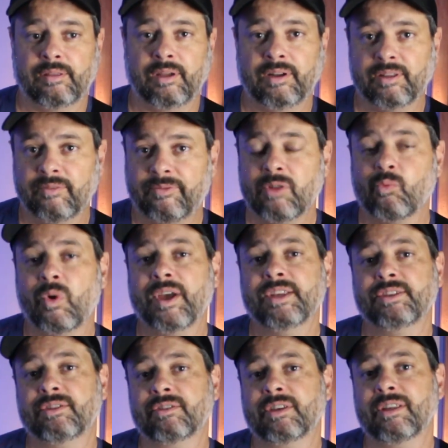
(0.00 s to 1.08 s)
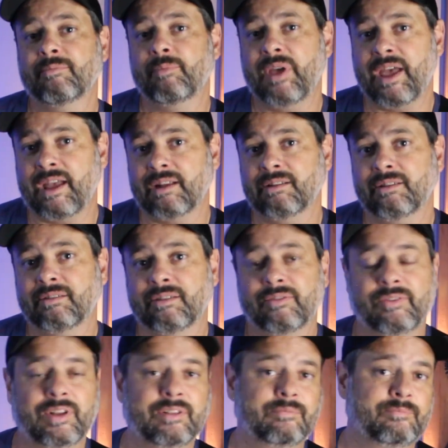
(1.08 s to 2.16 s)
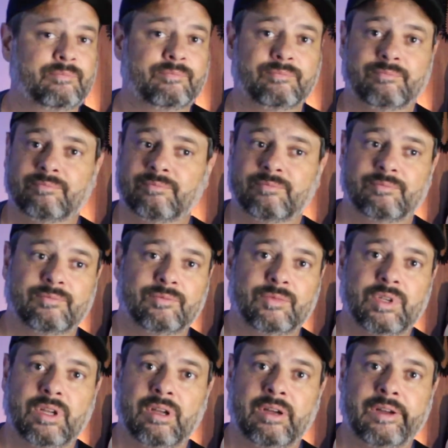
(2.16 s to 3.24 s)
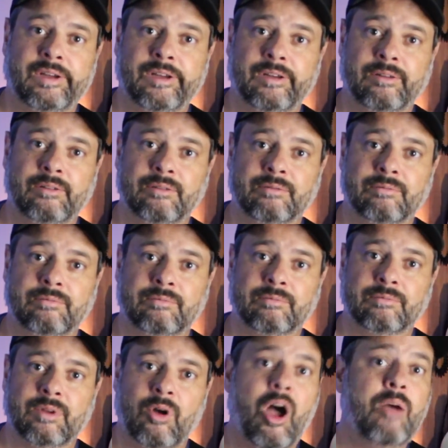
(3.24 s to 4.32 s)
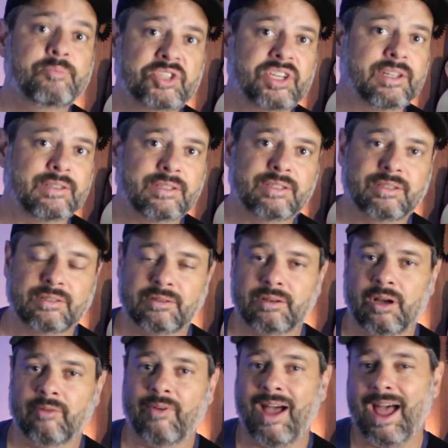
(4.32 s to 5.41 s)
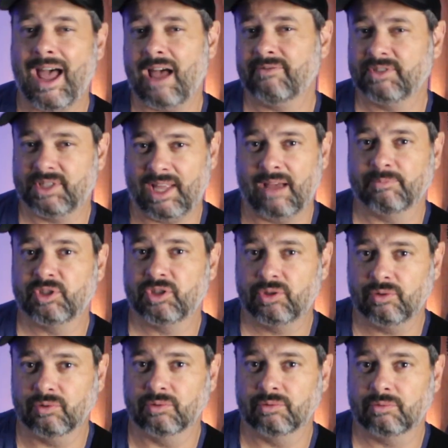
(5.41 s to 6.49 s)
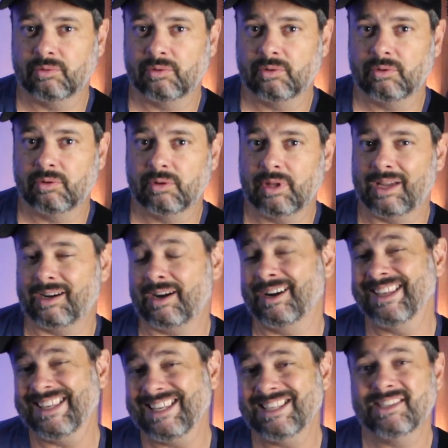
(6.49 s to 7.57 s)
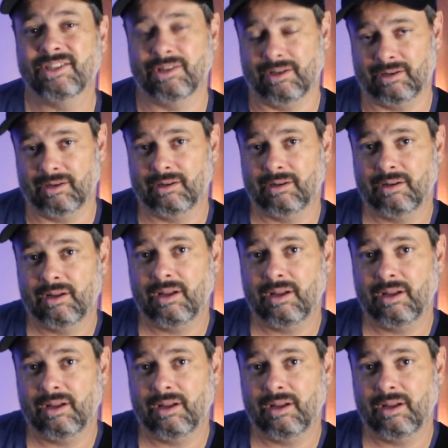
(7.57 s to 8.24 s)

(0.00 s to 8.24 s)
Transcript: are different ways you can bend, different options of half steps too that are easier.